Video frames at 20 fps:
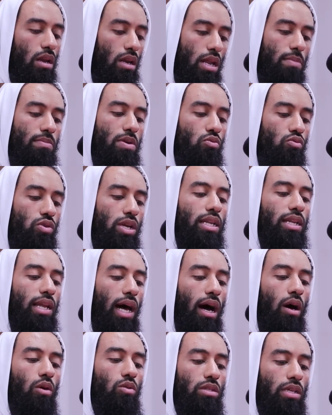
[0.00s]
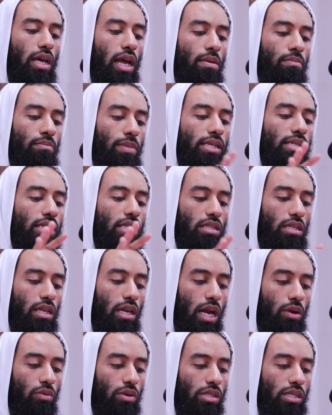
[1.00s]
Let me read out a message
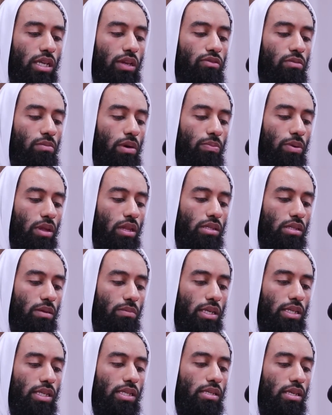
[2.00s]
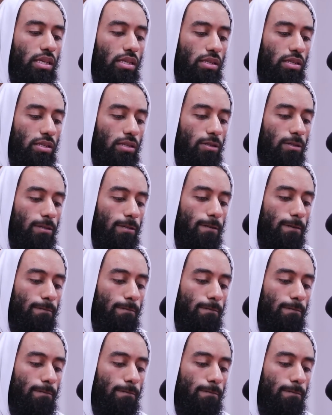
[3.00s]
that I received, my brothers and my sisters.